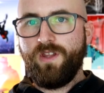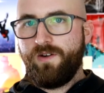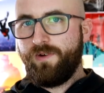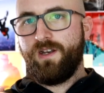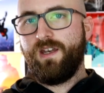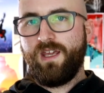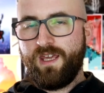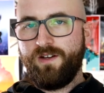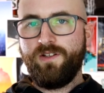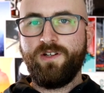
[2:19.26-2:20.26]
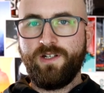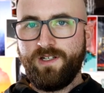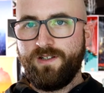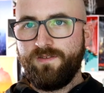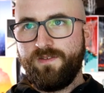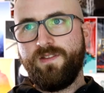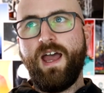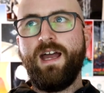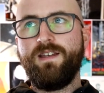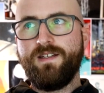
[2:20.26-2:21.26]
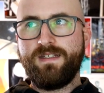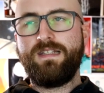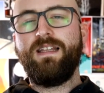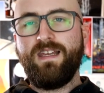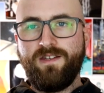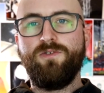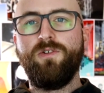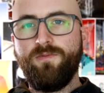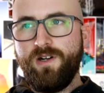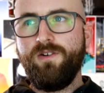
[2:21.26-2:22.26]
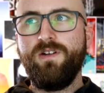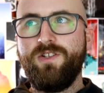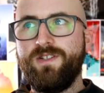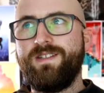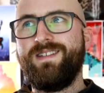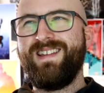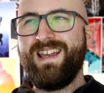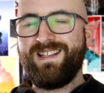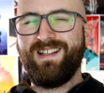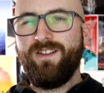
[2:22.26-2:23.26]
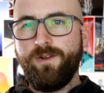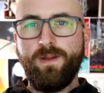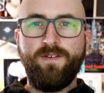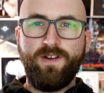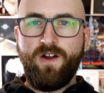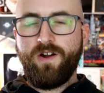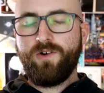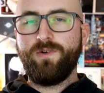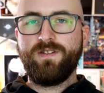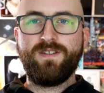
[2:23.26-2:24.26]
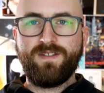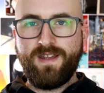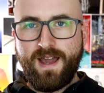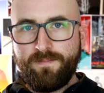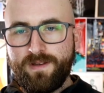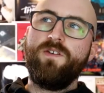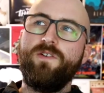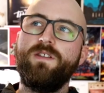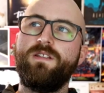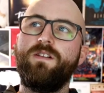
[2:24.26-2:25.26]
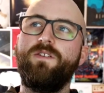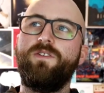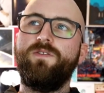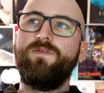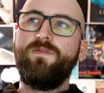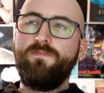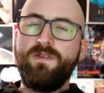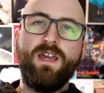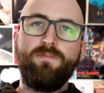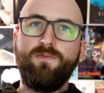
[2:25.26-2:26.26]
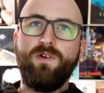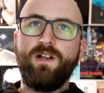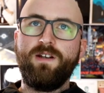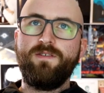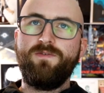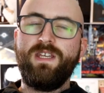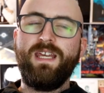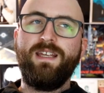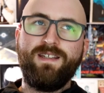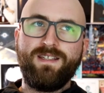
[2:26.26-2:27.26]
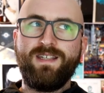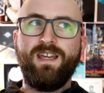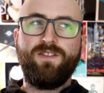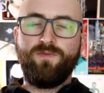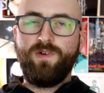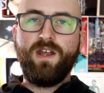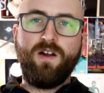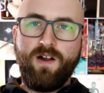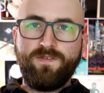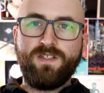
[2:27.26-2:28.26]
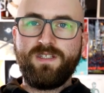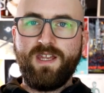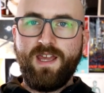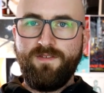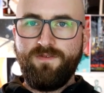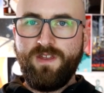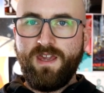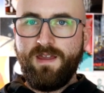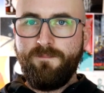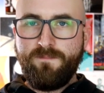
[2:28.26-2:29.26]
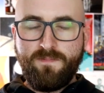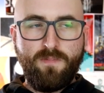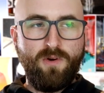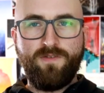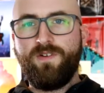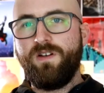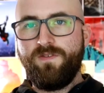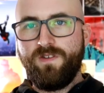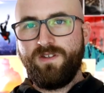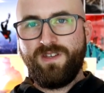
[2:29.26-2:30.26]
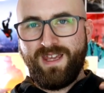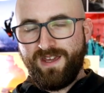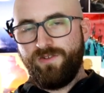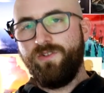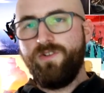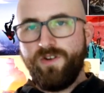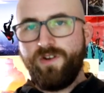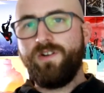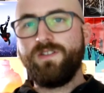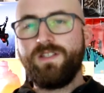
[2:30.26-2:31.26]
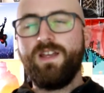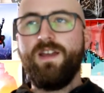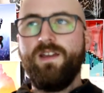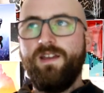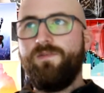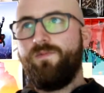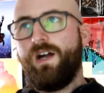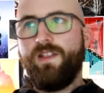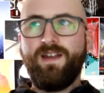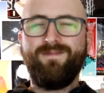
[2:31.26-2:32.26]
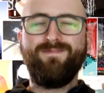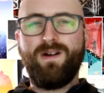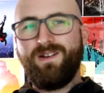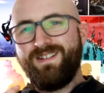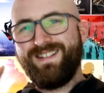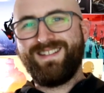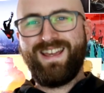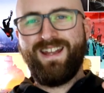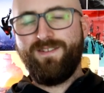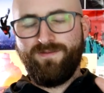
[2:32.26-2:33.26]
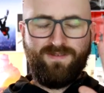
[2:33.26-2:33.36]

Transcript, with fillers: not wanting to kill her, that does lead to a road. It just takes a little bit of an awkward step. There is a little dip where Dean does take the ring off to save the boyfriend of the killed nurse. And while that part does kind of